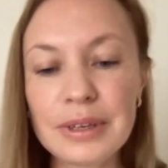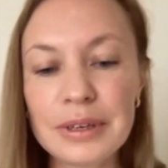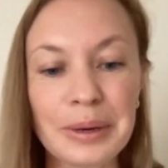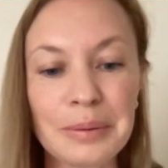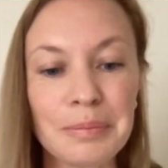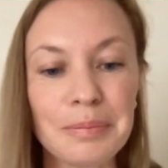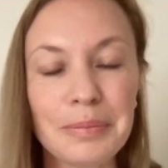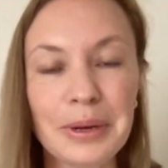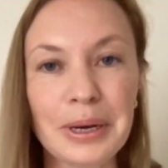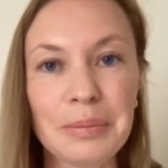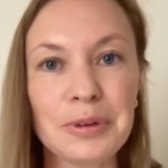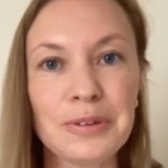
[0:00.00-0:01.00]
I'm
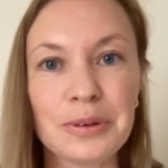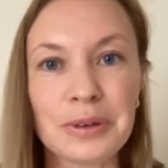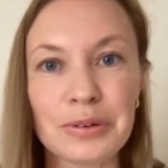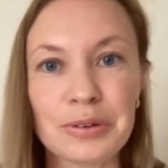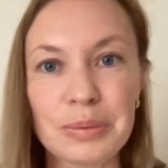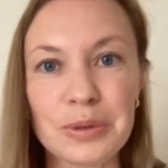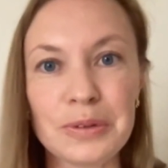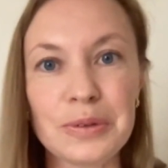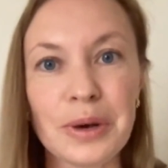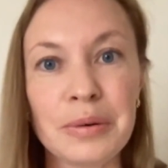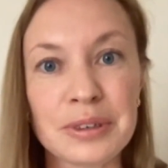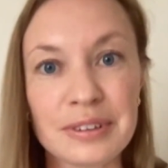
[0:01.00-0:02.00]
happy to contribute
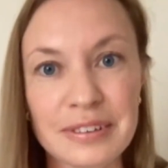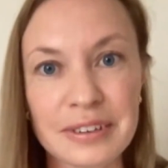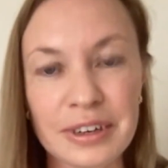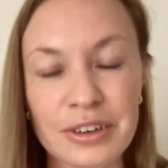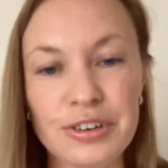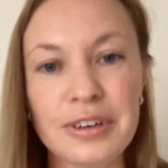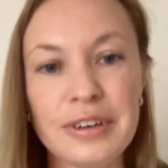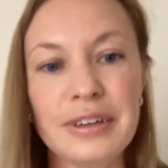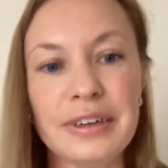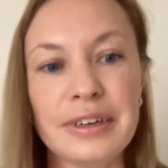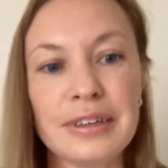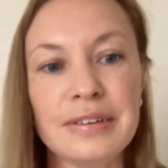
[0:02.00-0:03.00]
to our discussion,
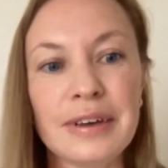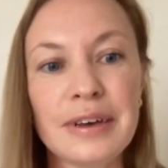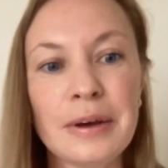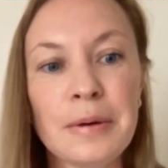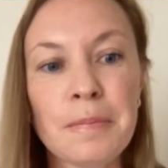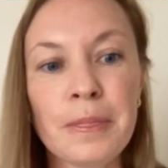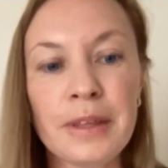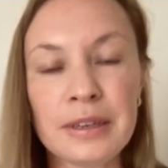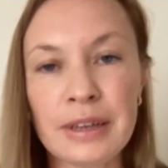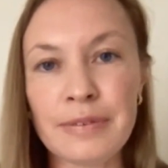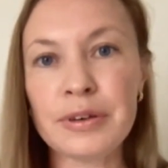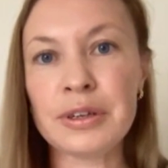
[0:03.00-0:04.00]
and
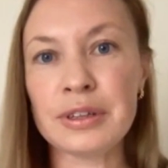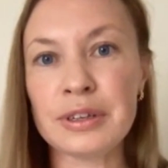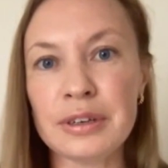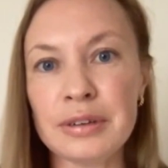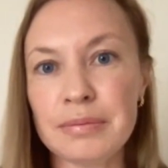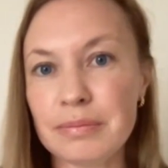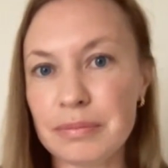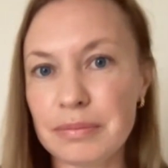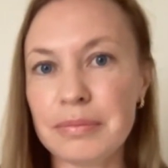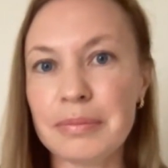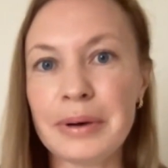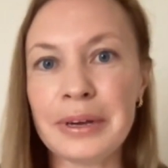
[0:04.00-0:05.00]
definitely
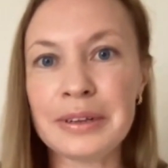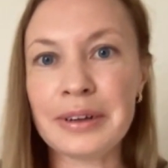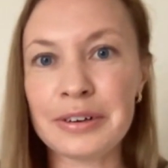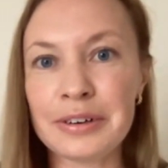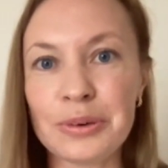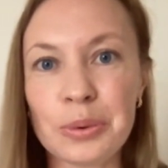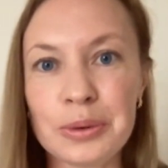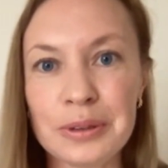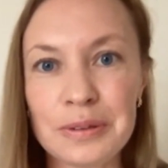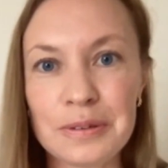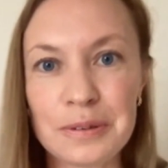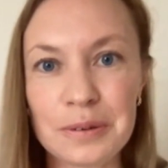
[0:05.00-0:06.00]
I encourage
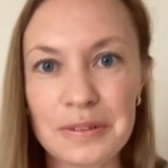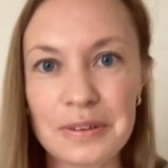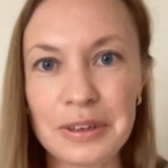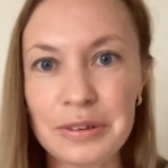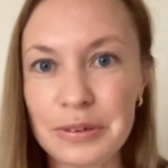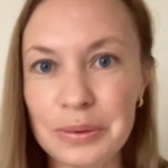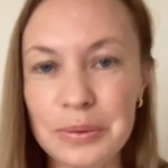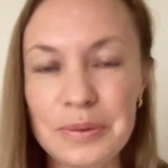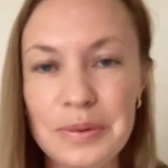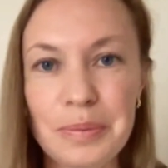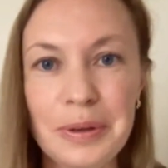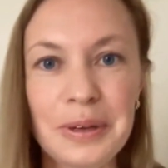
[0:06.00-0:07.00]
audience to stay
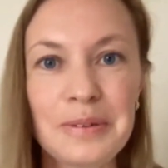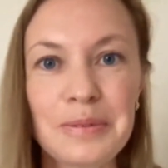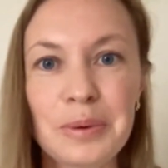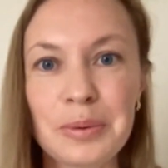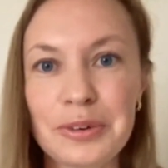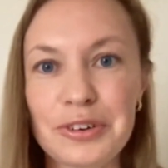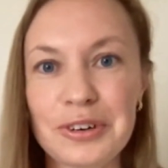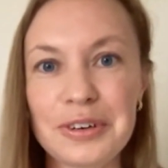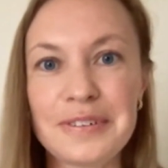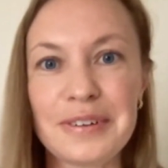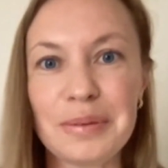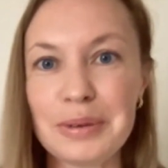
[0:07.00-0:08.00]
tuned because we will share
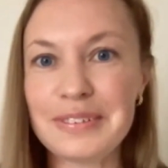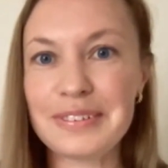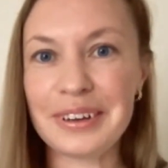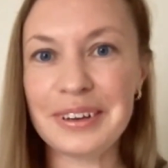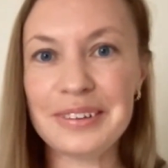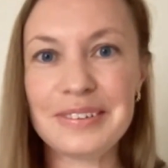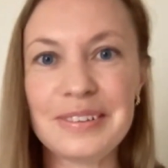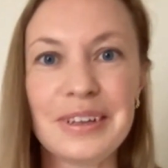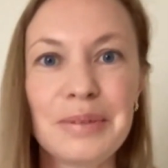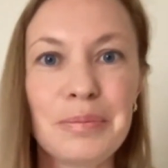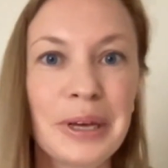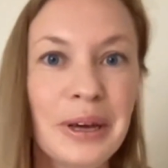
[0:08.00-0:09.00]
some insights
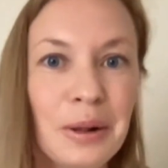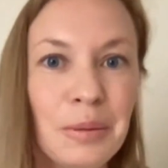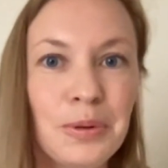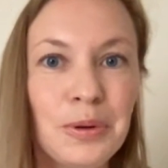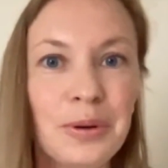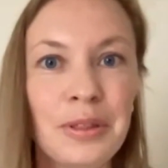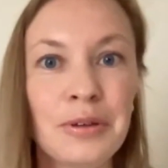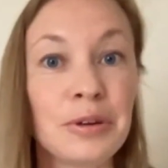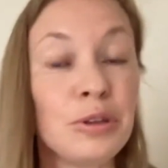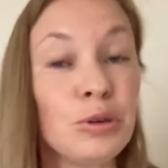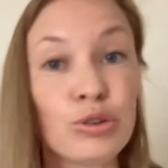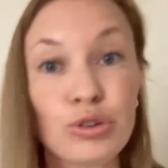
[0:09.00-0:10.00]
that may help you either
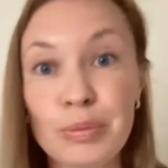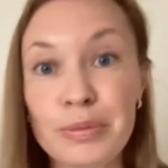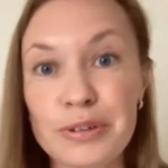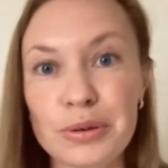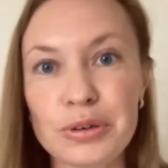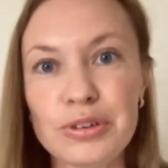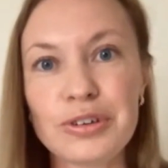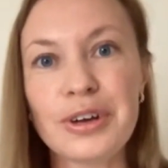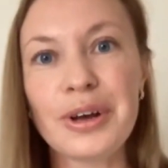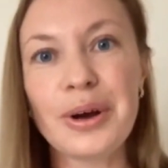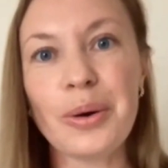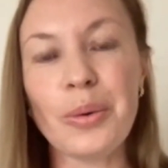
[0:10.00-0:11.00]
in your job search
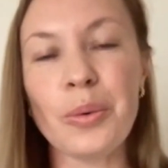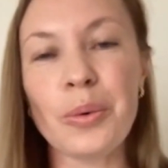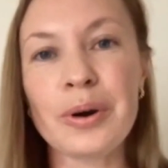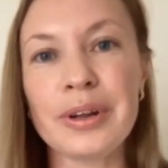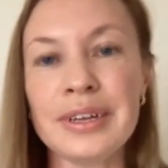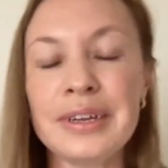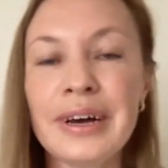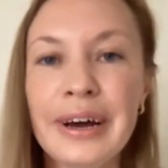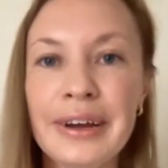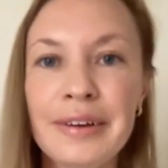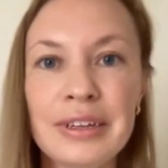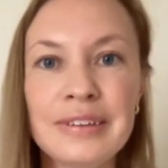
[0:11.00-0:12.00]
or in
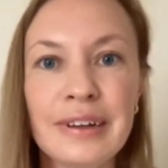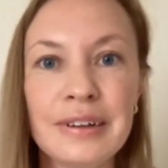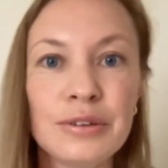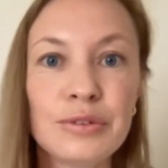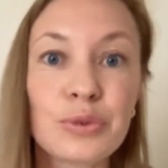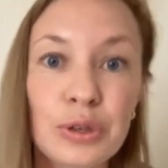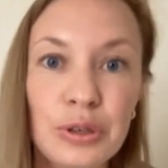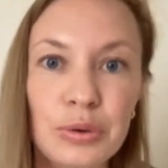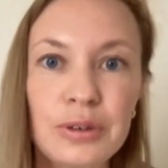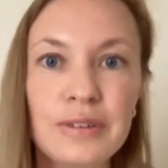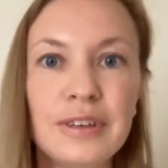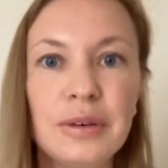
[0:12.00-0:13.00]
hiring talent for
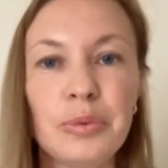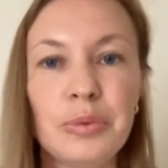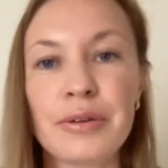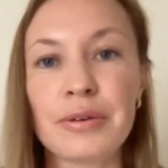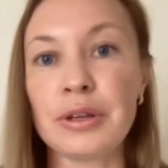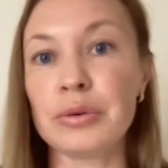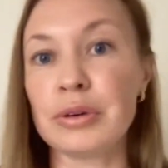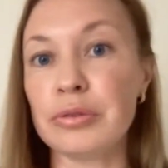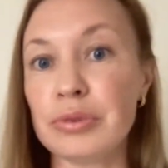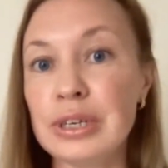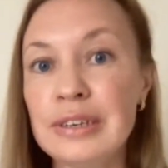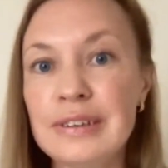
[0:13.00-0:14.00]
your team, whether you're in
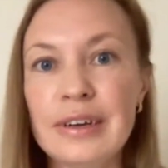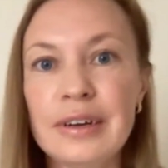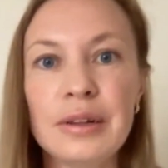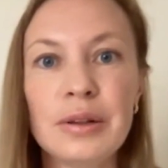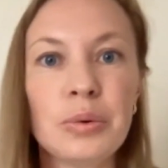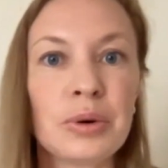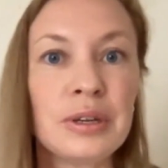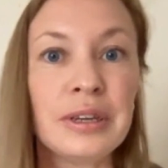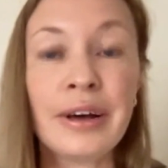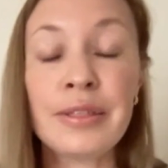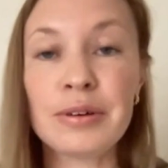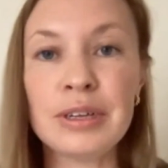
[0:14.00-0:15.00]
retail or in
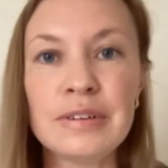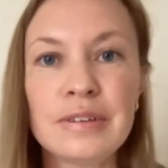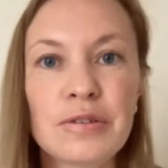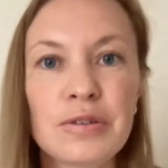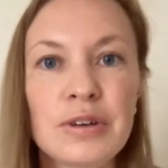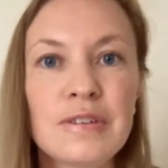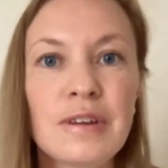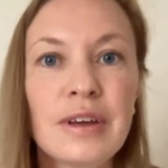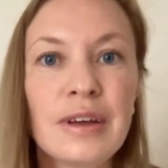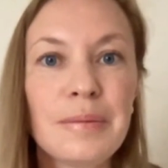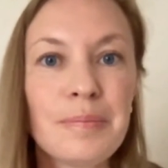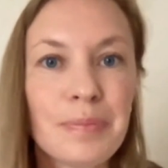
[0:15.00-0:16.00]
other industries.
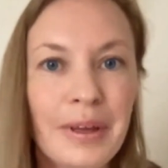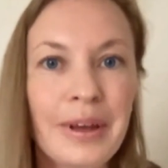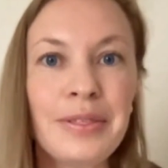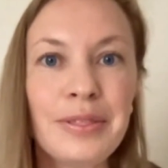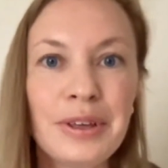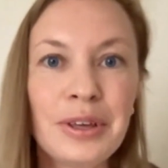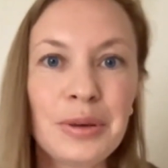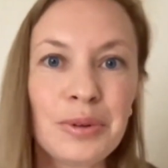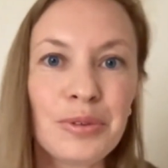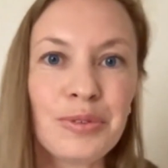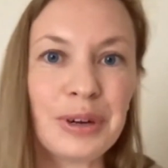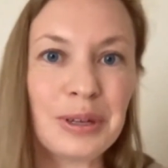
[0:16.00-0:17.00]
I think you
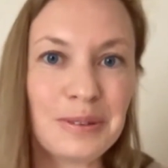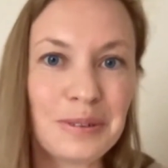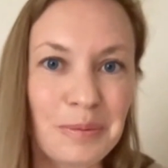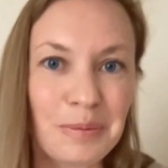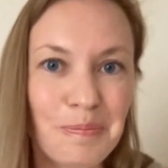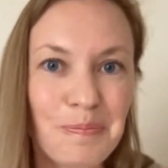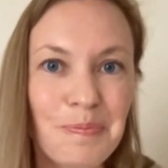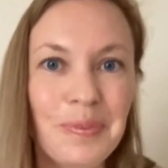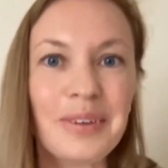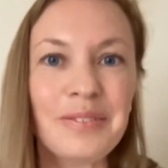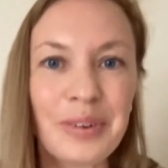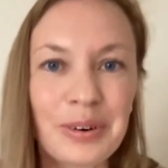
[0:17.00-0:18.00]
will find some
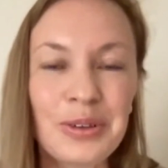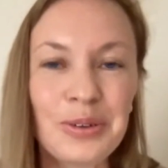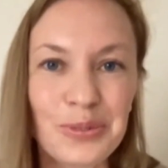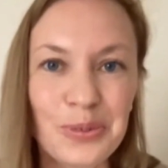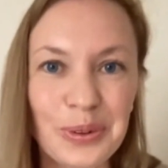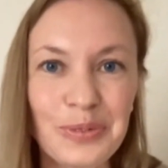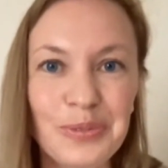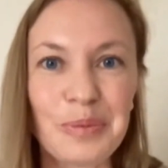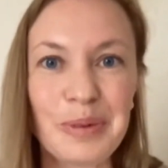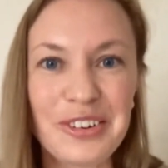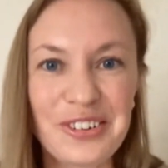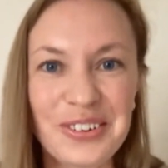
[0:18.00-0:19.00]
very useful
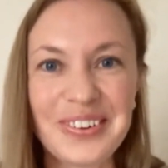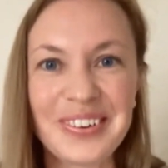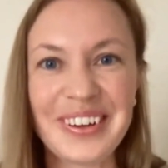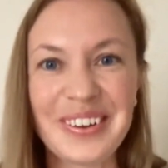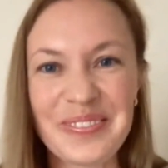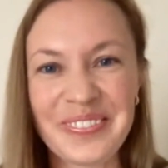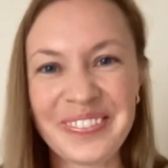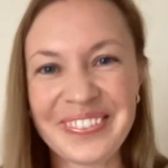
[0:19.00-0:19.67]
information today.